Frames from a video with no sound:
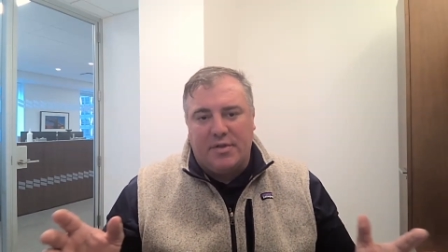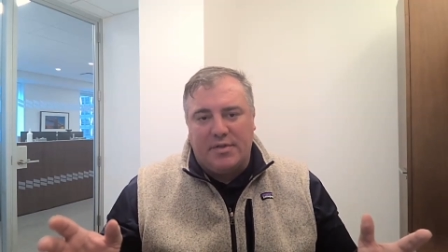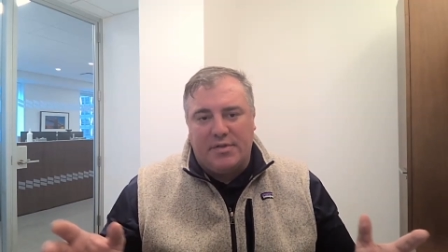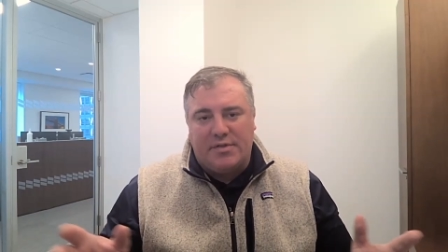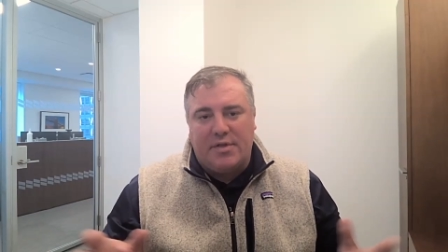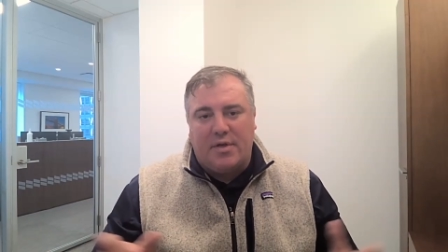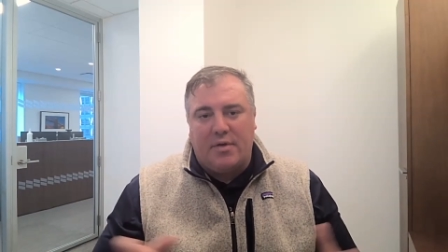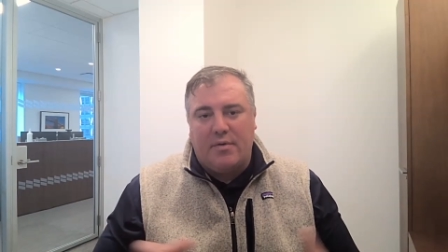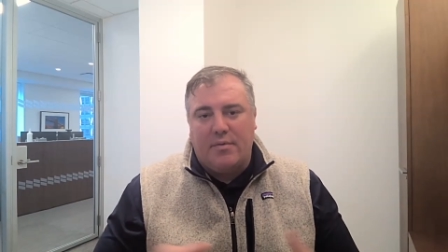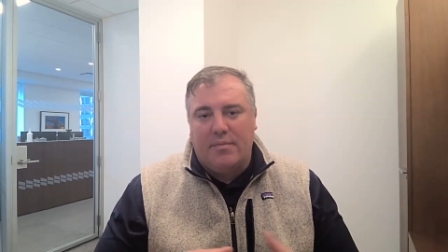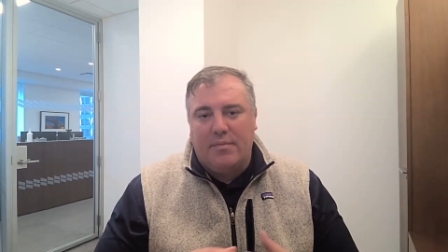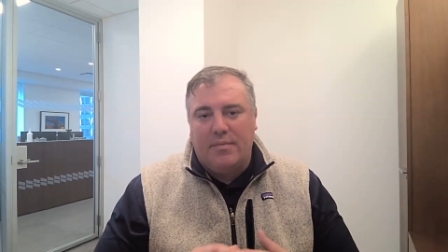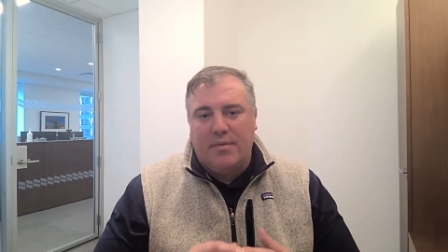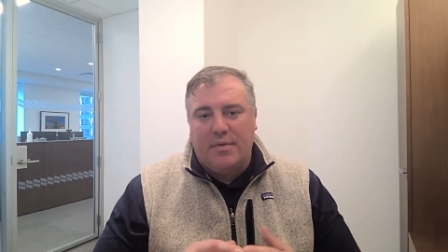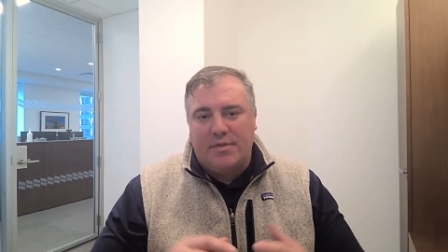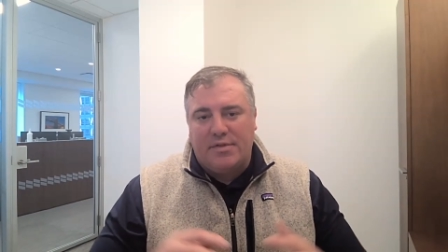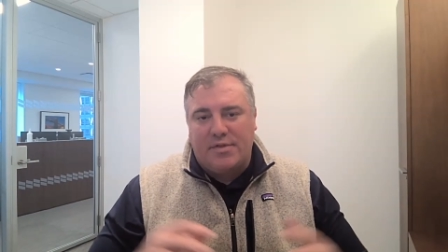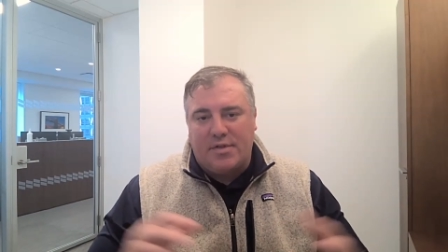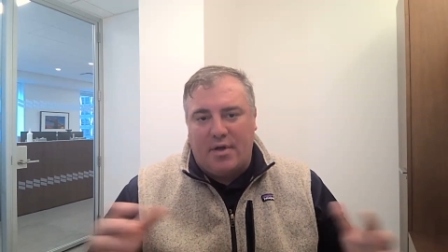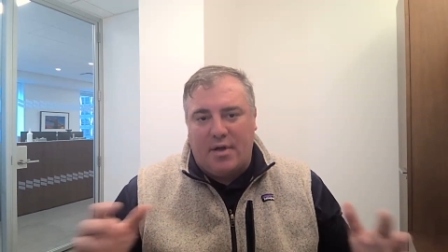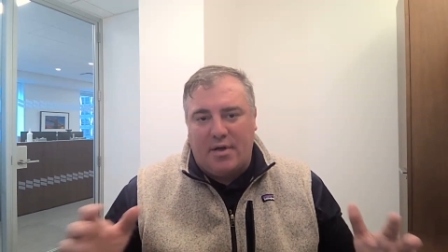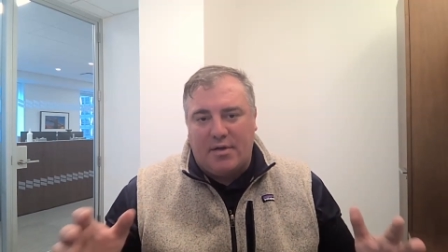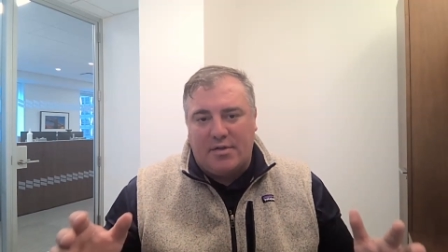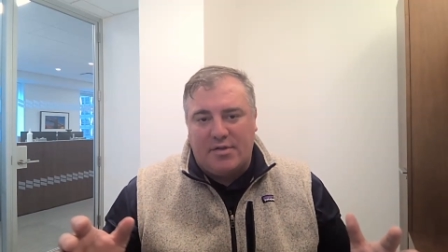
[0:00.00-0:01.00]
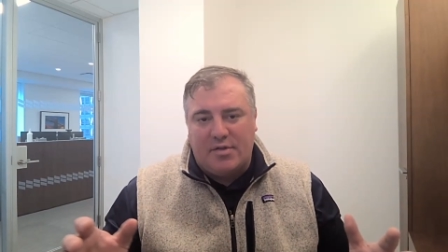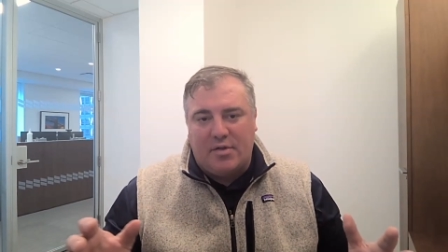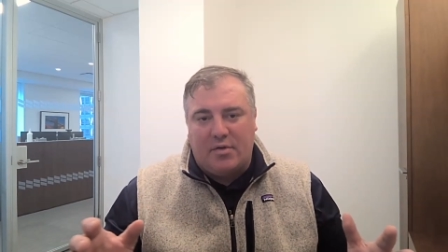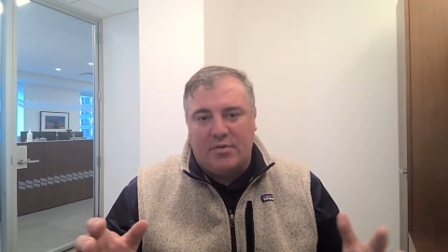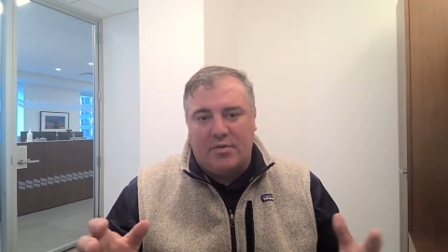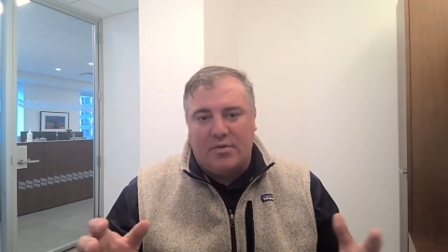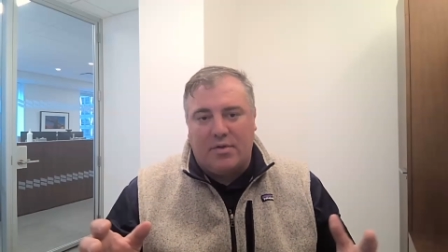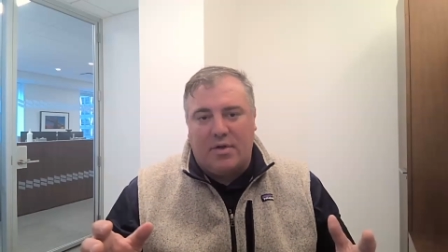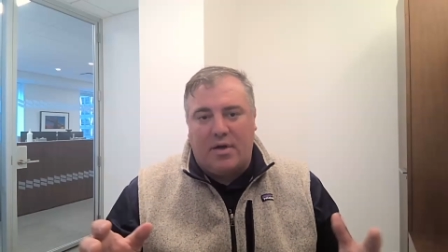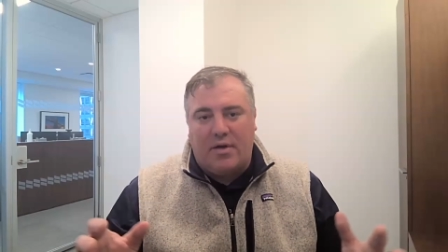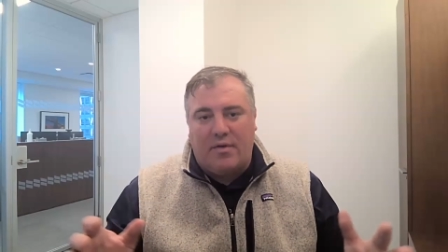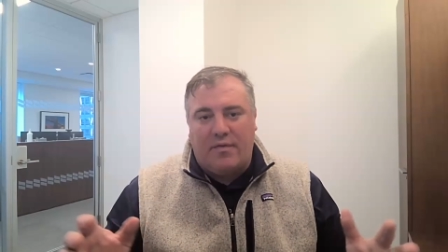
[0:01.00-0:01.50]
And so the stock
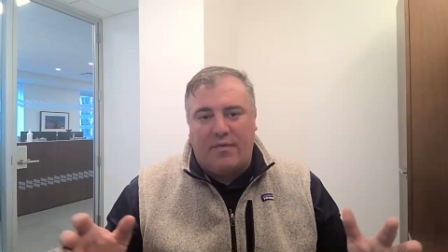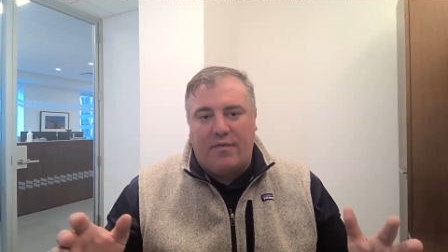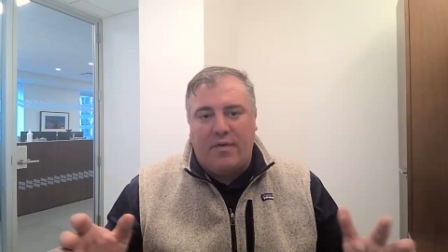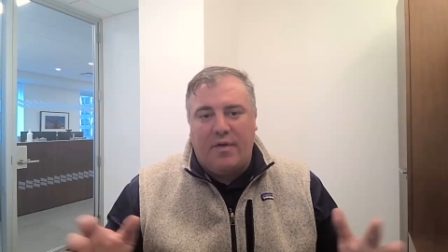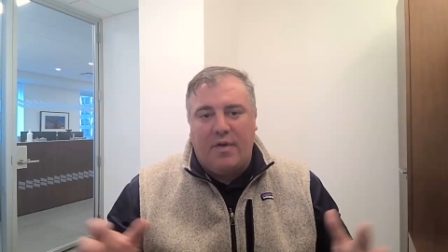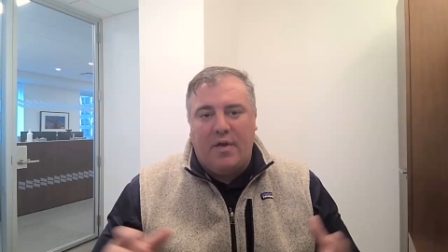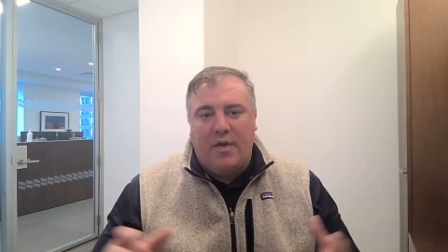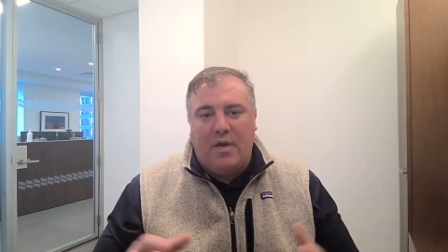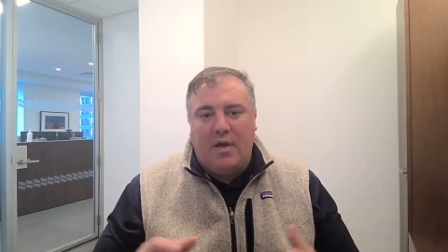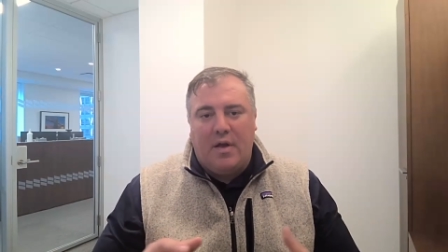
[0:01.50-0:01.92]
sold off